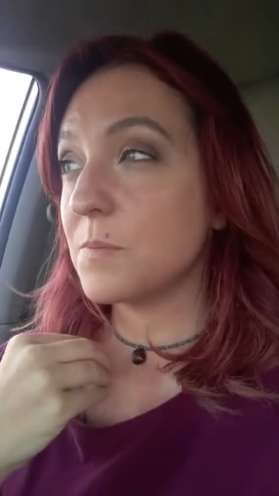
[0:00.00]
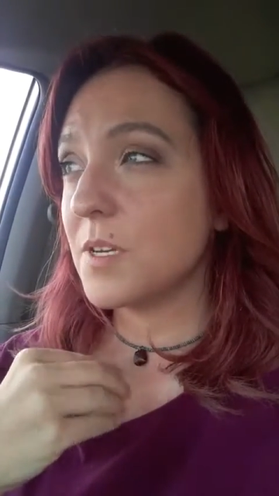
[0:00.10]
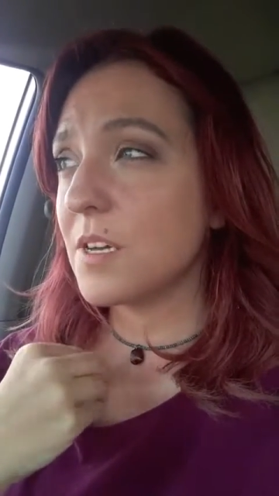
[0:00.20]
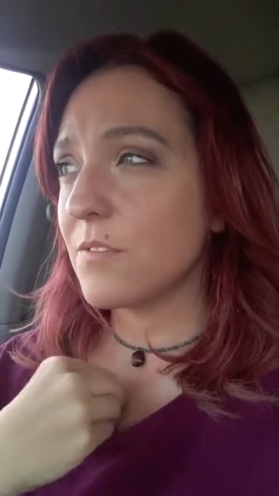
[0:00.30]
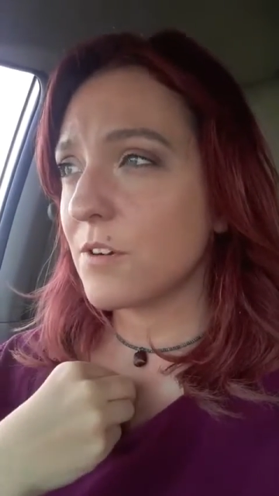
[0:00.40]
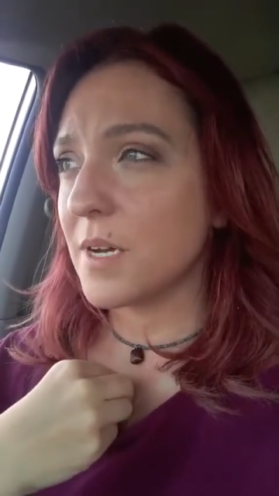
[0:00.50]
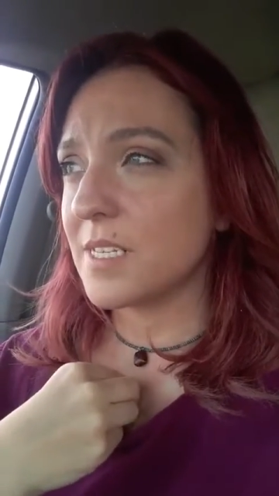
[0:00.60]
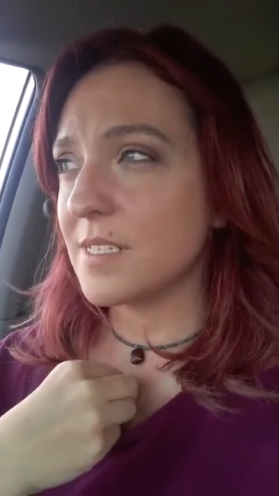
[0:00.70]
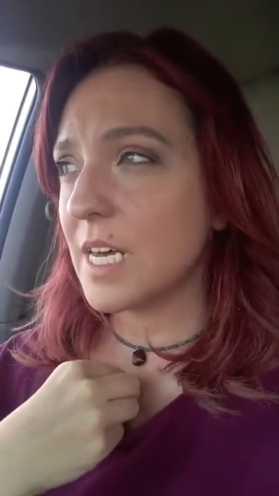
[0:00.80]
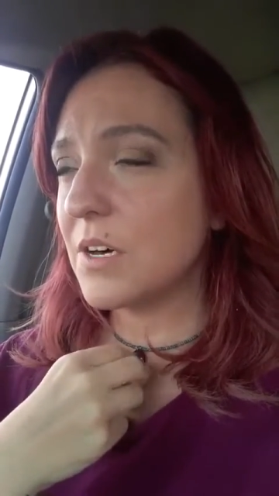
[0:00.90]
Speaking for
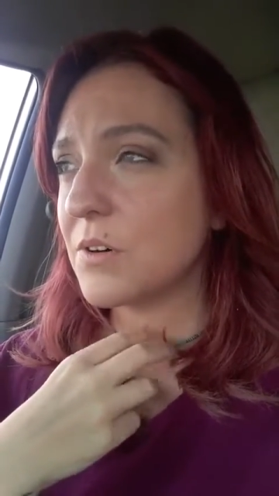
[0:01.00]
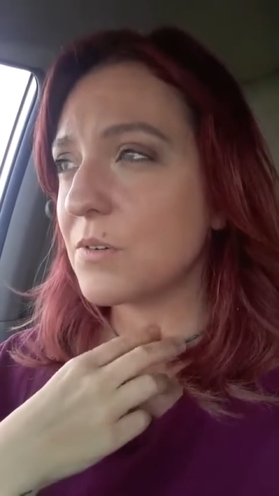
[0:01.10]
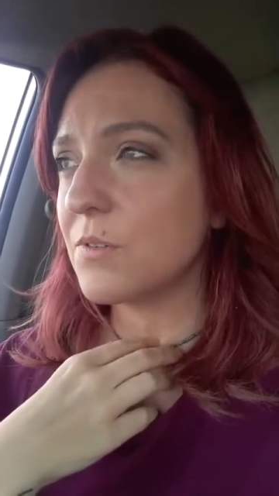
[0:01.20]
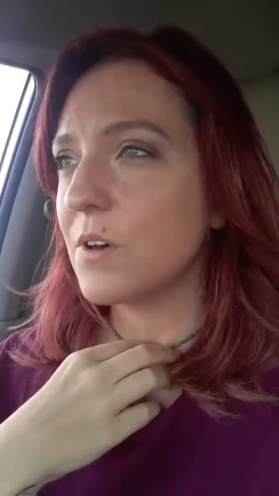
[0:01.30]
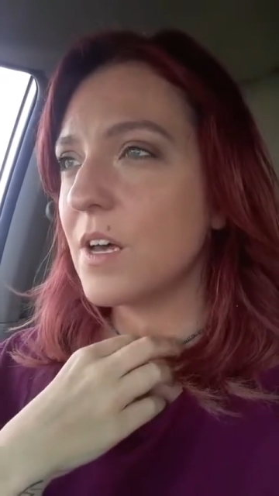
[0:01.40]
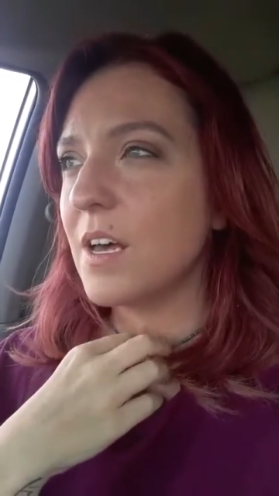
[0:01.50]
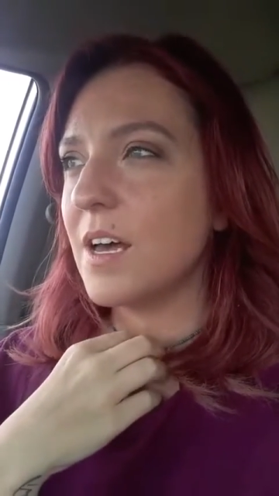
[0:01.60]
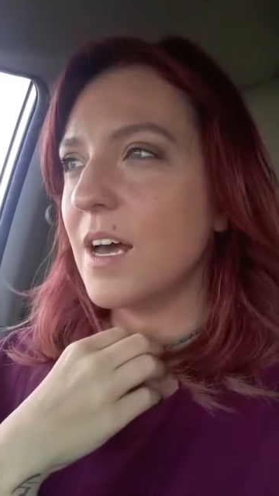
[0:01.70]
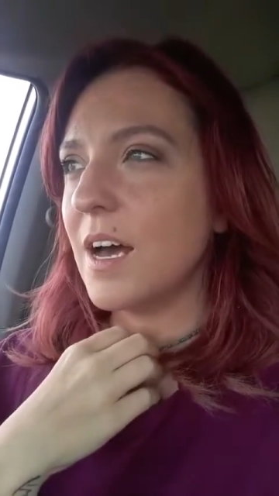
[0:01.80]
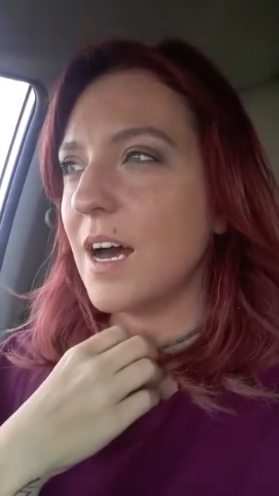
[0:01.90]
myself,
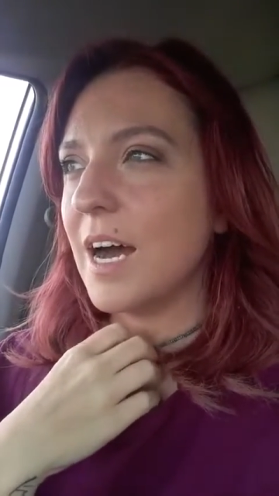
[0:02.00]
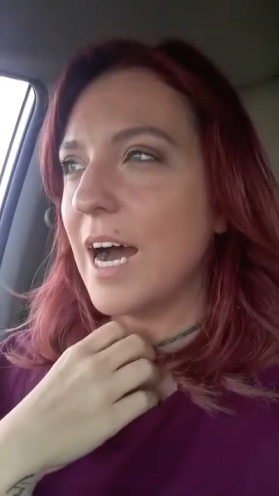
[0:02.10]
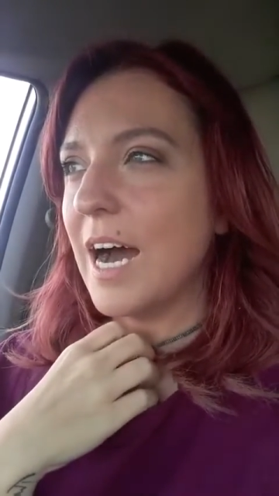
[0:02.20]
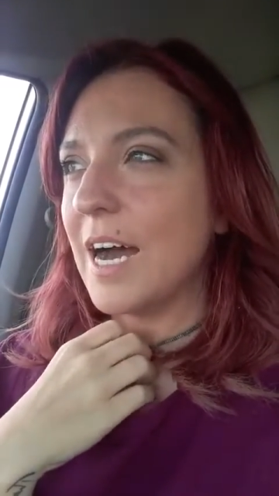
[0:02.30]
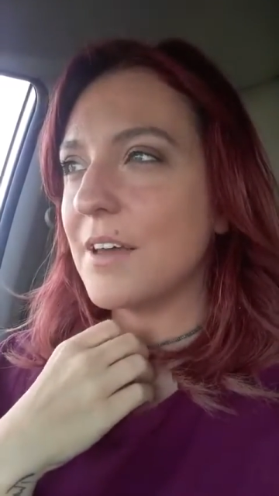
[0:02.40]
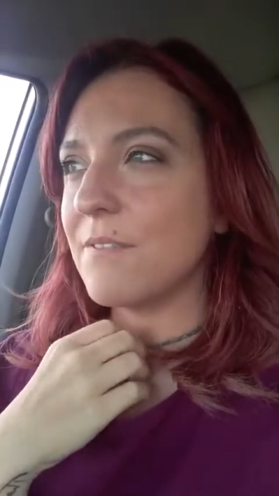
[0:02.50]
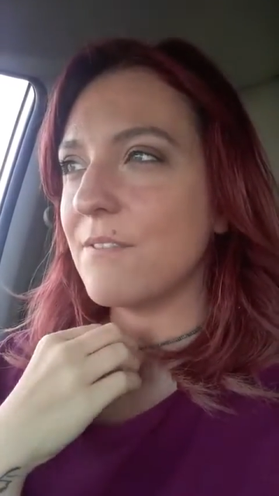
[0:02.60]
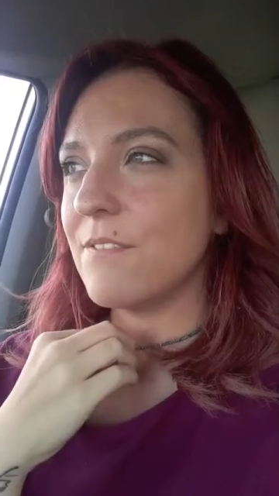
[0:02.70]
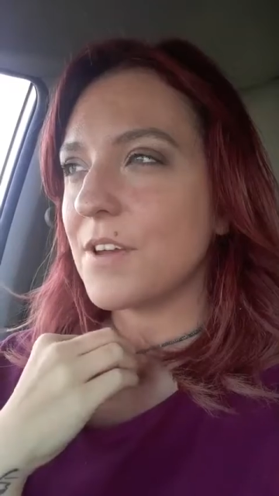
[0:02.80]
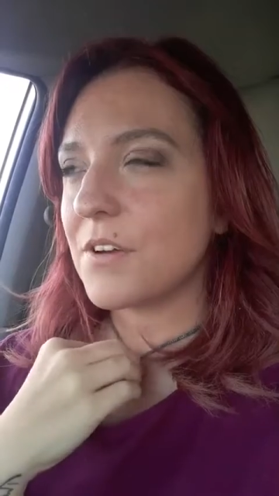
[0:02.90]
I am